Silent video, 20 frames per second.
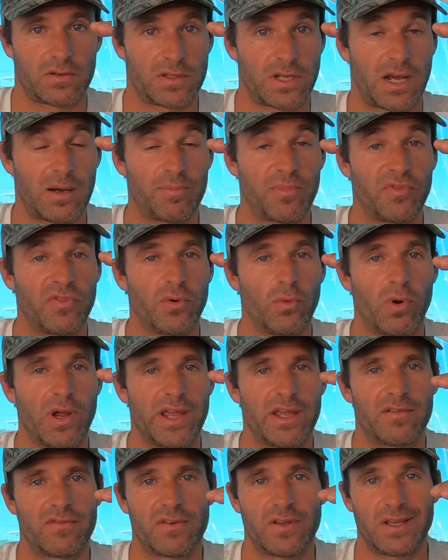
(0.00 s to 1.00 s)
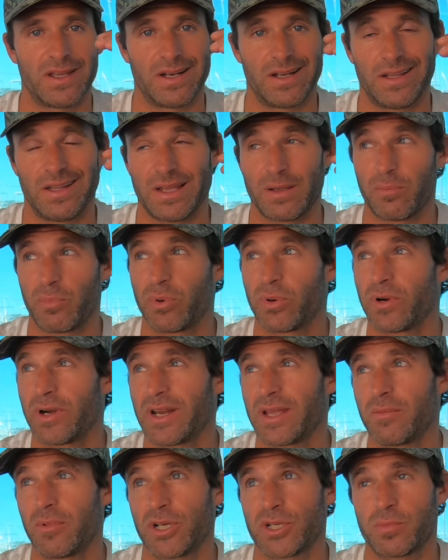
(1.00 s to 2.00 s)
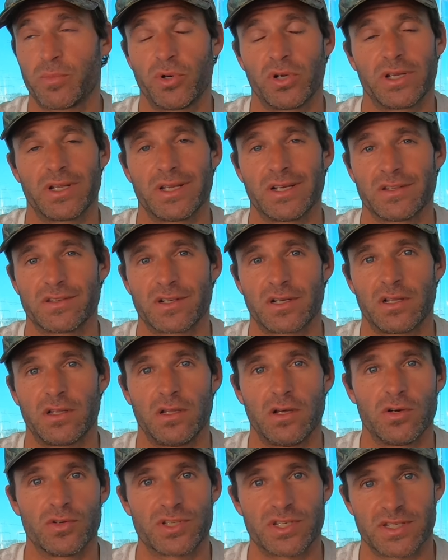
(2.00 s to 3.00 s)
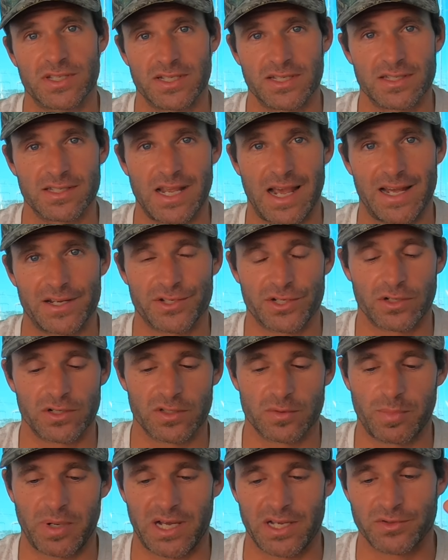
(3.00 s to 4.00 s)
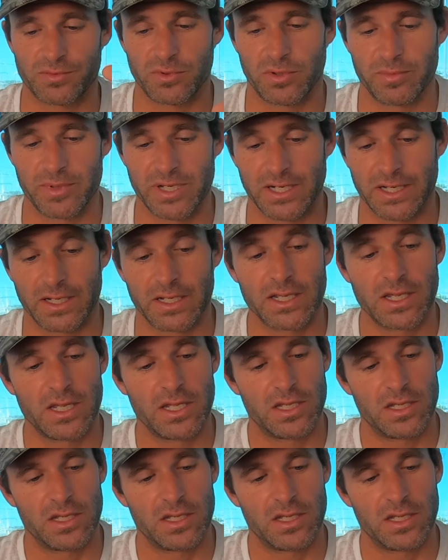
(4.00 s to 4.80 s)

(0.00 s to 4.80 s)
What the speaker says: top of the wave, and I like pretty much putting it as close as disaster as possible, meaning